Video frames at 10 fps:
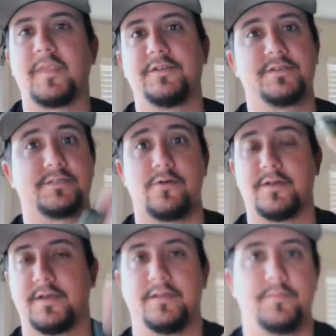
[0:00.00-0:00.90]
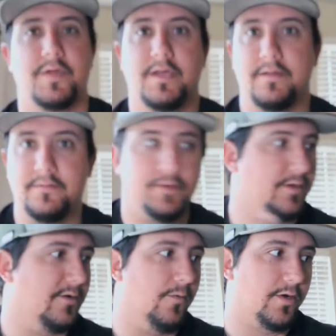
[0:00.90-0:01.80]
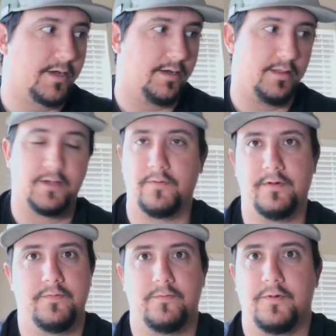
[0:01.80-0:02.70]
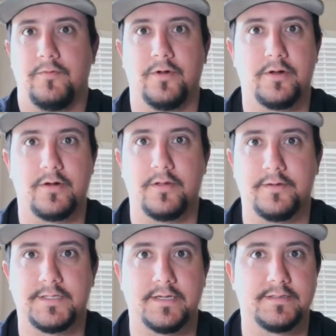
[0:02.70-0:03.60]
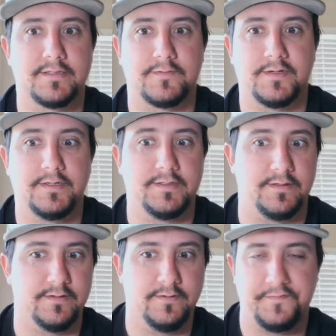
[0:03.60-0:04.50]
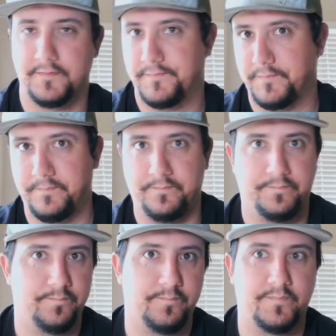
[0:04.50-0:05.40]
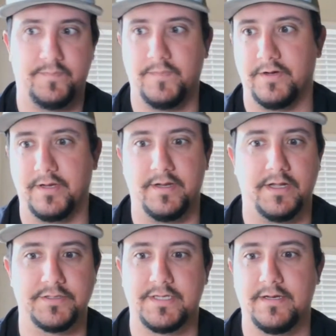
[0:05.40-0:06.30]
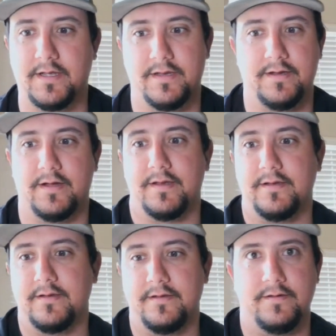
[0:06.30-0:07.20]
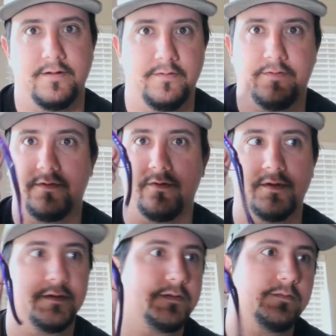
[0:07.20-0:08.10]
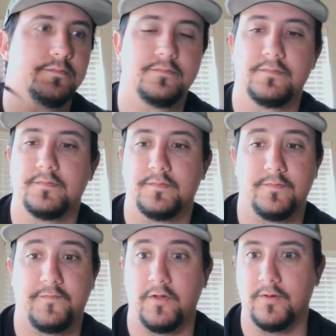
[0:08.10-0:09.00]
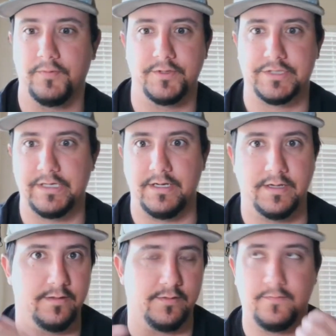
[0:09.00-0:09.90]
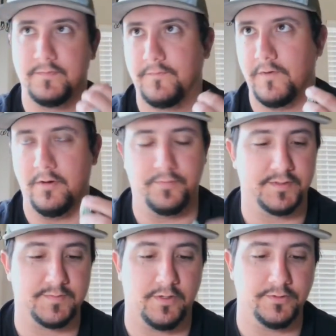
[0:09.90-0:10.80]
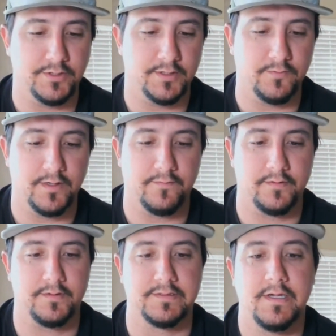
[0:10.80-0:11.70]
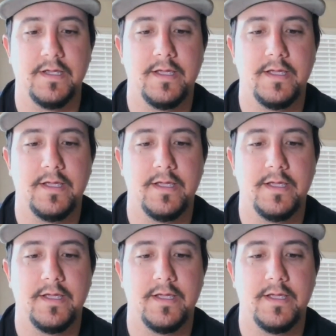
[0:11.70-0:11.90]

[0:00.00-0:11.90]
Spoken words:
And just throwing it into the bed, working it like we would our other Texas rigs. If they're getting agitated at it, not eating it, throw this, follow up with the shaky head, follow up with a small jig, whatever it is.